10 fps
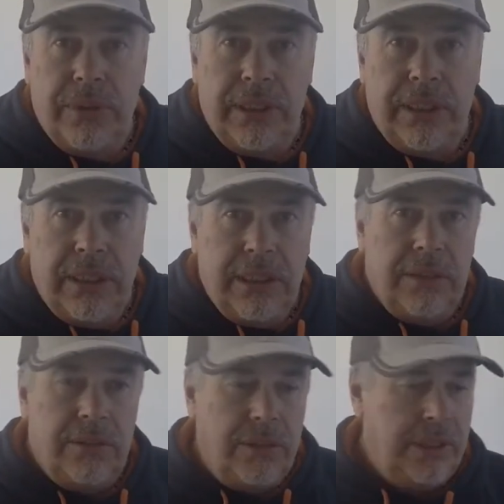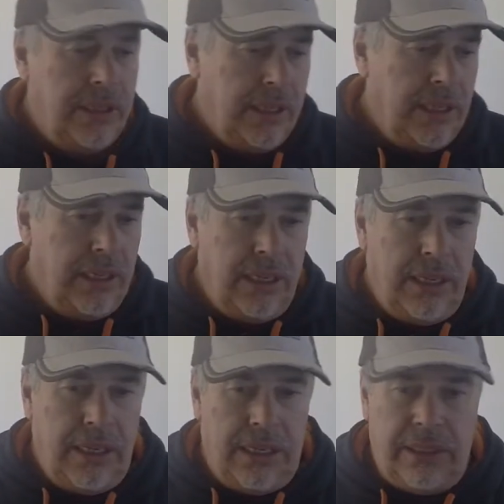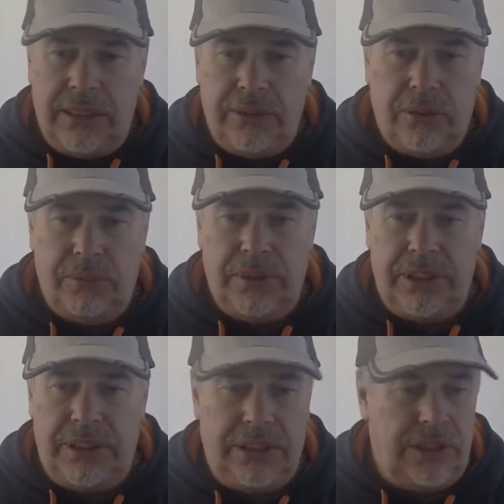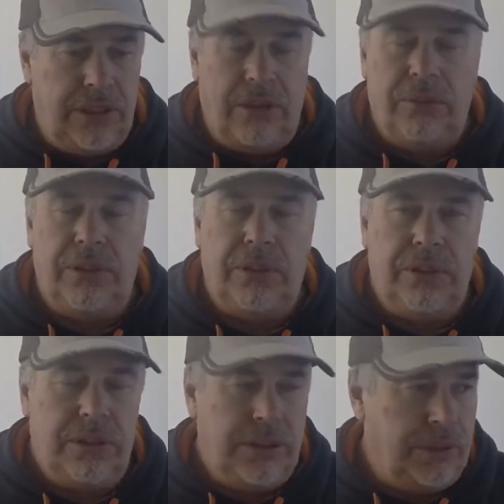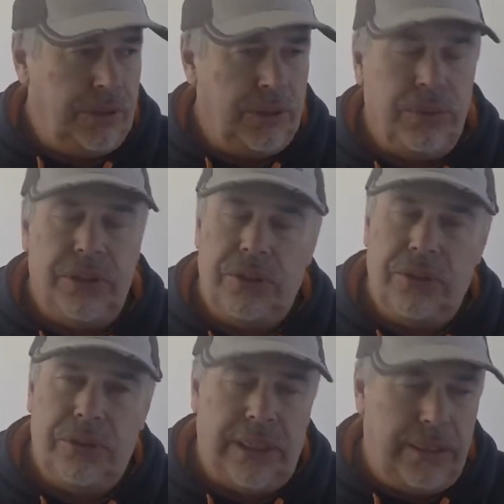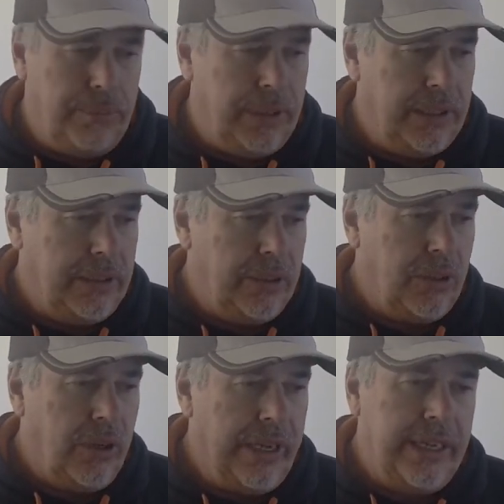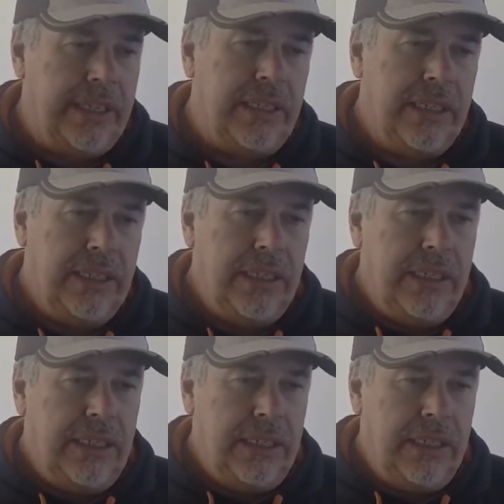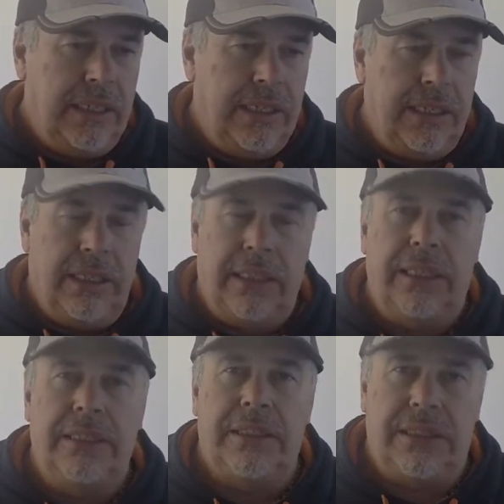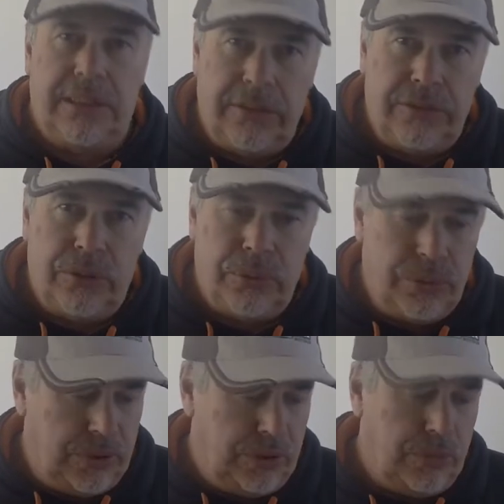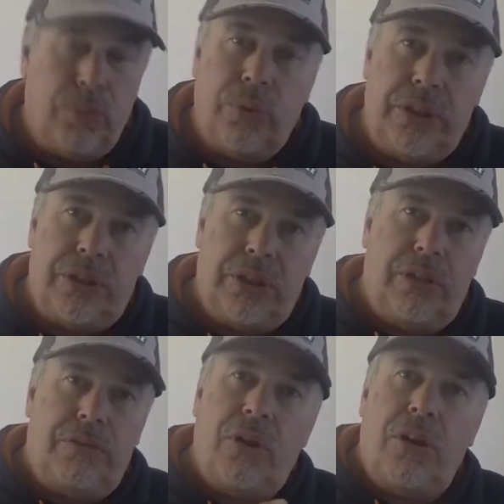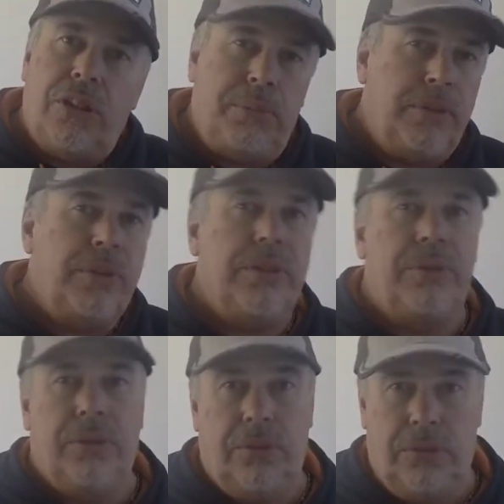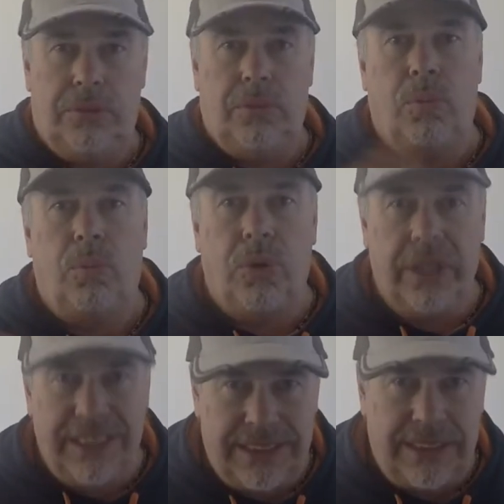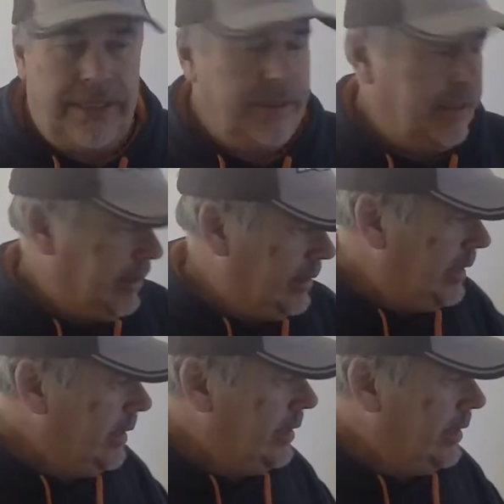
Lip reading: to 1, right? Now normally you wouldn't do that, but the kayak lends itself towards wanting to go for a high speed reel. Why is that? Okay,